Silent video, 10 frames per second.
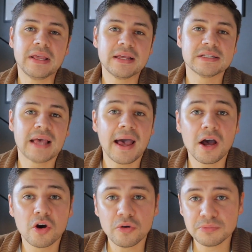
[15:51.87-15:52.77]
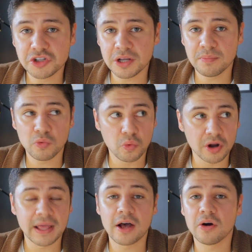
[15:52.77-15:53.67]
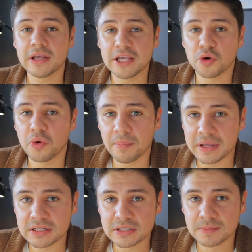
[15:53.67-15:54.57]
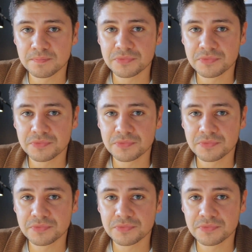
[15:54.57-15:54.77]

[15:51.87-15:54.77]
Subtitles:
is at-home gym workout equipment.